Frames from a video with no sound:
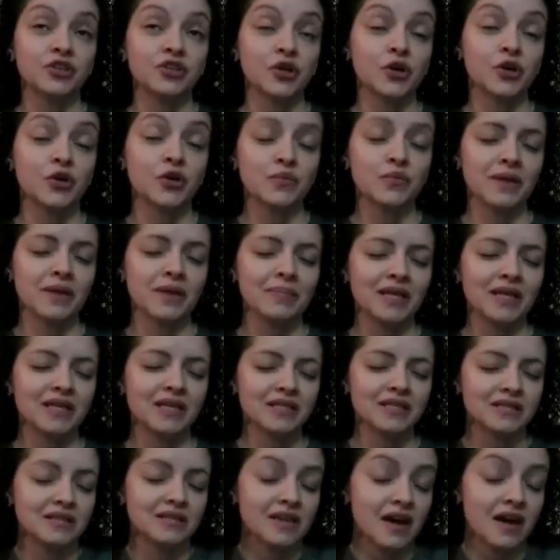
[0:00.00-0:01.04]
to earn my
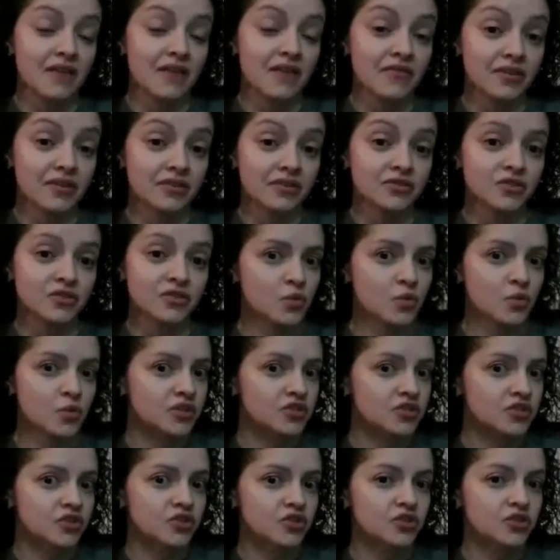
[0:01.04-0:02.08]
place in heaven. So you
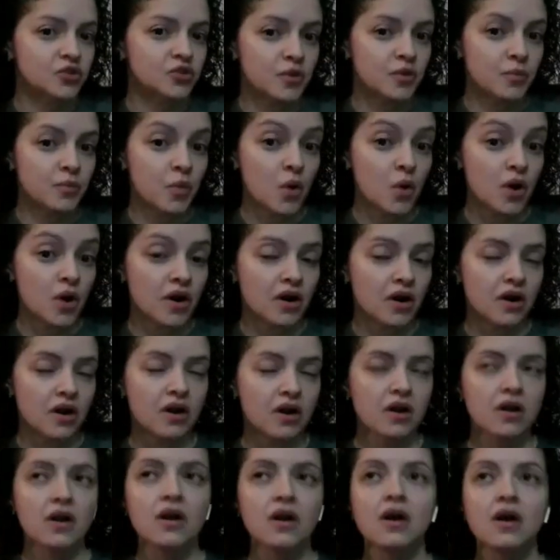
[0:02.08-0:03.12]
want to start doing
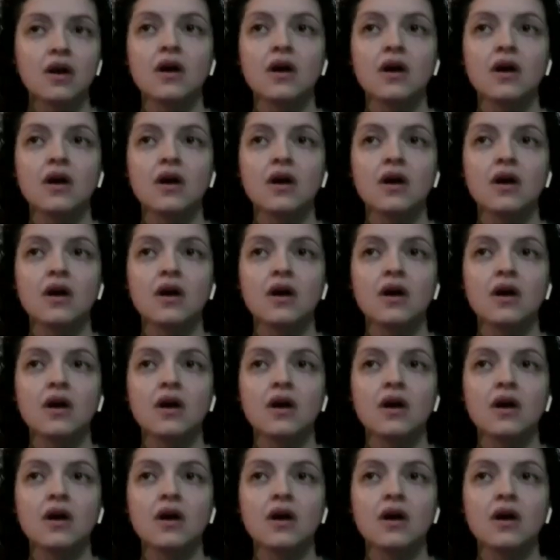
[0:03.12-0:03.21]
more.